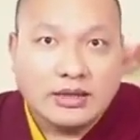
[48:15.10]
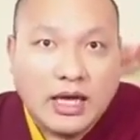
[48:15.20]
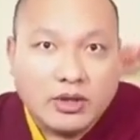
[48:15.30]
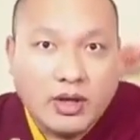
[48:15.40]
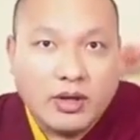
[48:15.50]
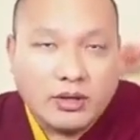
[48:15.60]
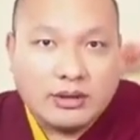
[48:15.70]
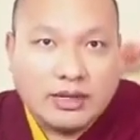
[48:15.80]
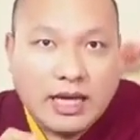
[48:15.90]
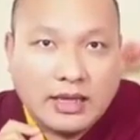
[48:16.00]
and so you
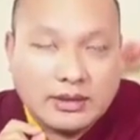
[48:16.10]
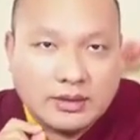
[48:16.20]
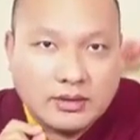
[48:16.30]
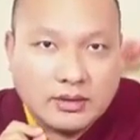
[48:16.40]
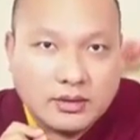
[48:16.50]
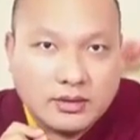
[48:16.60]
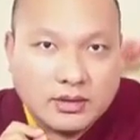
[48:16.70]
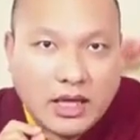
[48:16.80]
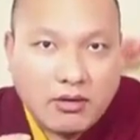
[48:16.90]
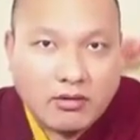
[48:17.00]
need to think about whether the
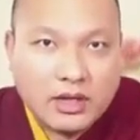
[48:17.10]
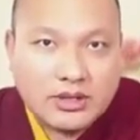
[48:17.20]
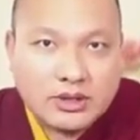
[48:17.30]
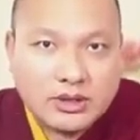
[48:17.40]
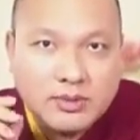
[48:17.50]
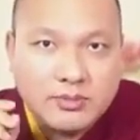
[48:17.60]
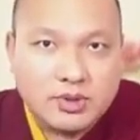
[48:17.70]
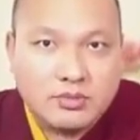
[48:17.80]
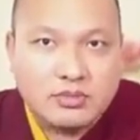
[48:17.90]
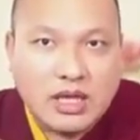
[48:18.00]
meat was pure in the
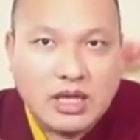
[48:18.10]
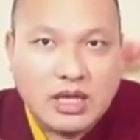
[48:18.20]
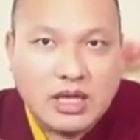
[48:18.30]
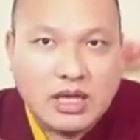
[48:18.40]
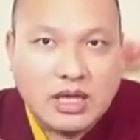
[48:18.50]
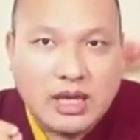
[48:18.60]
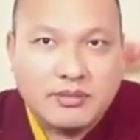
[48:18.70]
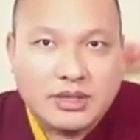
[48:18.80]
three ways or not.